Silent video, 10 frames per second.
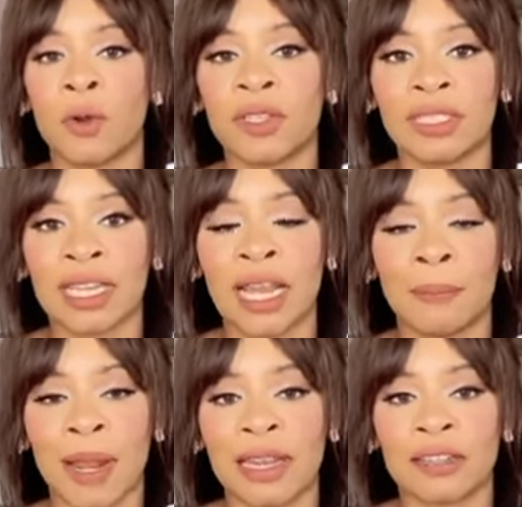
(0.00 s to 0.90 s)
Once you start
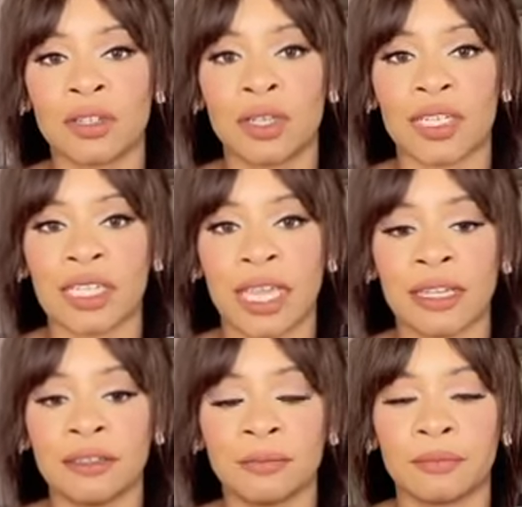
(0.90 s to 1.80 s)
applying this on your
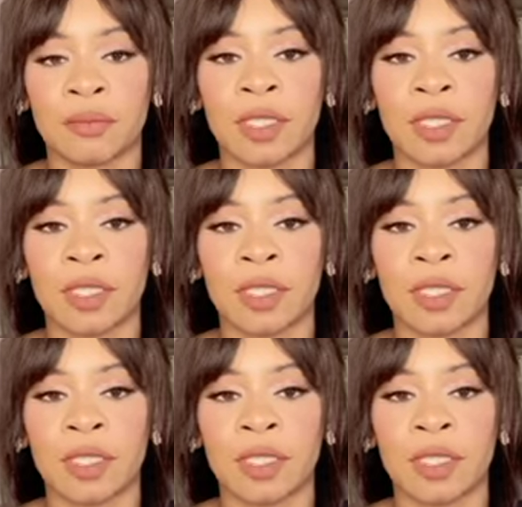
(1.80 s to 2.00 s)
skin,